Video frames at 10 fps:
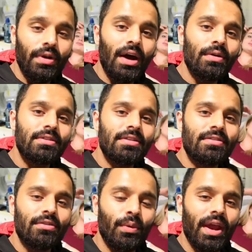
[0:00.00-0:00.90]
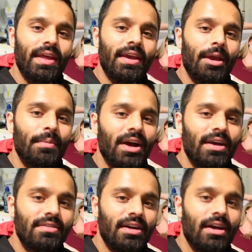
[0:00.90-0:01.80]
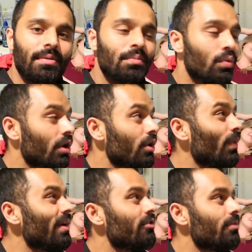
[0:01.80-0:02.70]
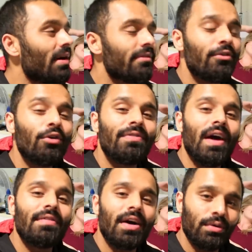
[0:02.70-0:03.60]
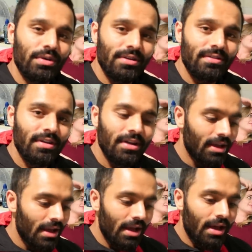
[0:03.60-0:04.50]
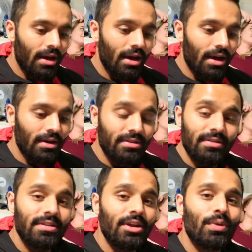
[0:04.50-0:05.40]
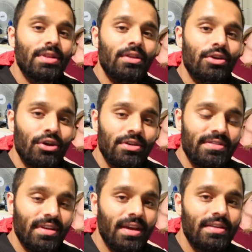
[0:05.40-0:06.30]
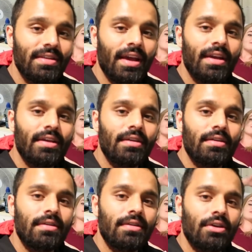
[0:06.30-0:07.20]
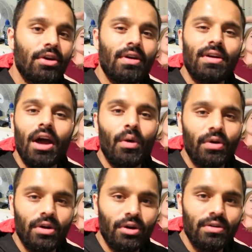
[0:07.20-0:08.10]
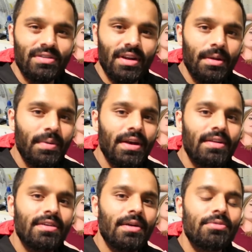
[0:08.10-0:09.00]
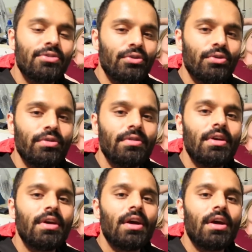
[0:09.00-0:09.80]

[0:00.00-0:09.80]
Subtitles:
So now it's just the waiting game, guys. We're going to wait for about 4 or 5 hours to see what the nurse says. Like, you know, are we going to go into labor anytime soon?